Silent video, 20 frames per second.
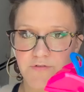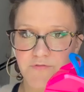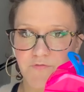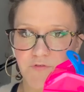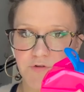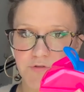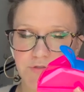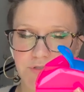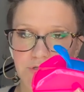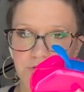
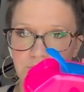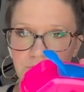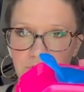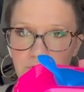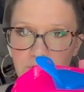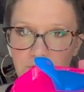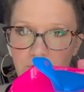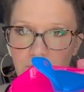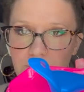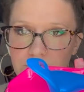for little
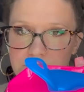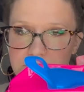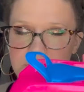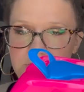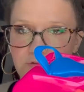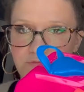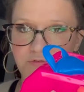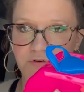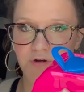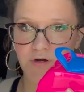girls
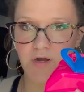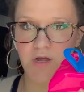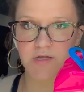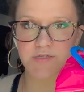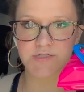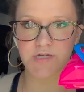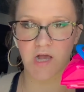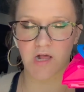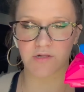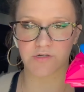for a
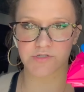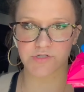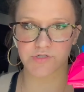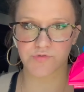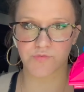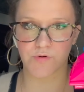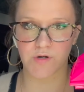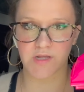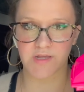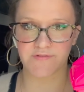dollar
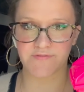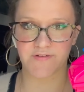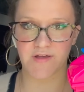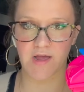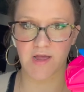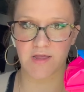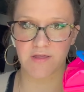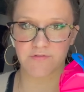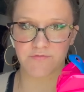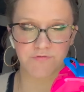
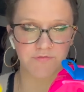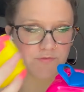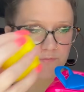twenty-five.